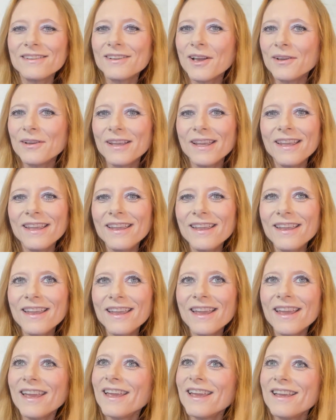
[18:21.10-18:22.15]

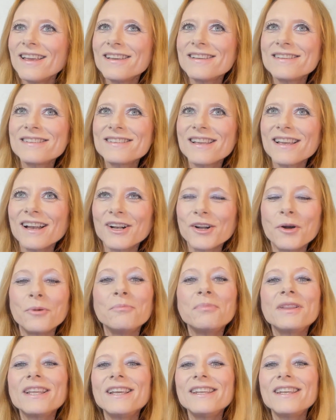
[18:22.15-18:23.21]
he is a
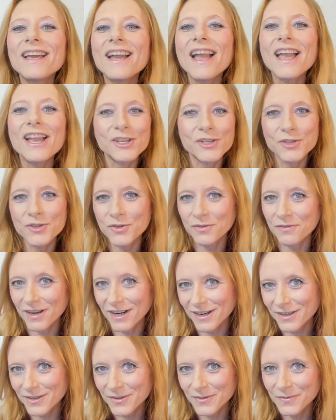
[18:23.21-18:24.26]
complete
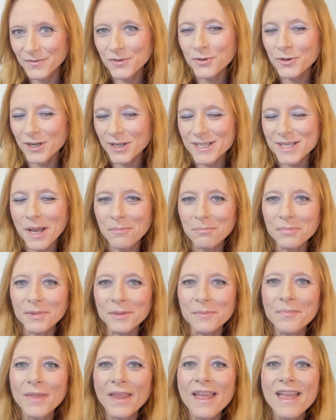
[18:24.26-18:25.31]
extrovert, for
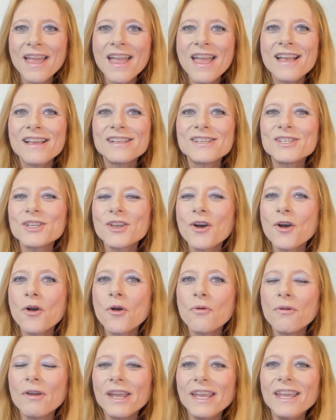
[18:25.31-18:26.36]
example.
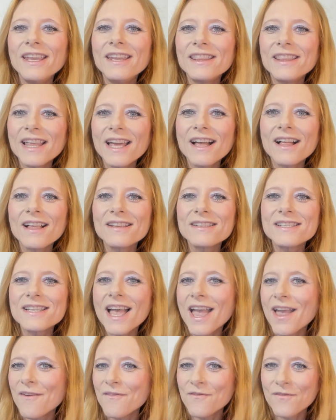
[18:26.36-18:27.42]
So he tells
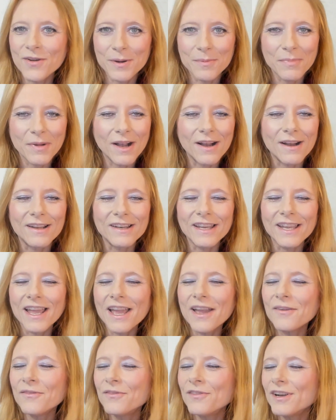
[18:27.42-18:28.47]
everybody
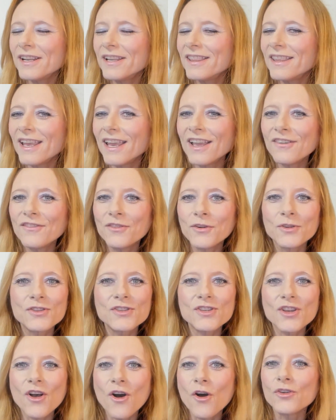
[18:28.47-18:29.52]
everything
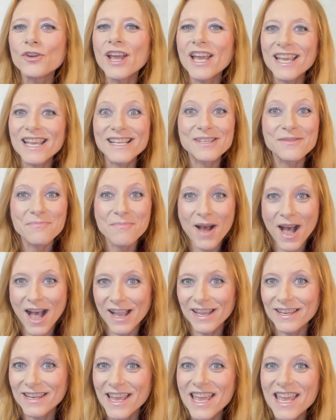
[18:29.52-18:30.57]
what's on his
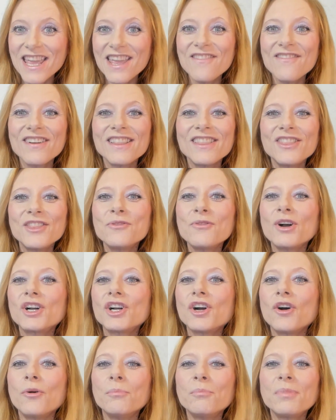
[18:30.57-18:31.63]
mind, even to a
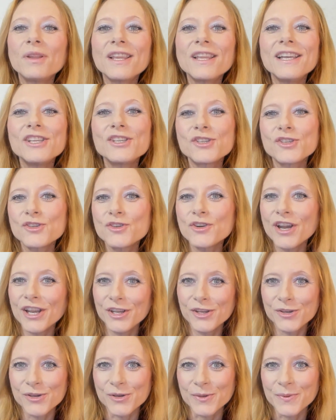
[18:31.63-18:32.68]
complete
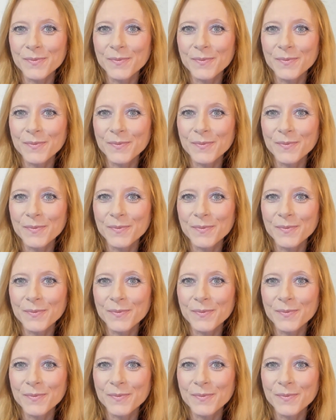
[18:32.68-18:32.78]
stranger.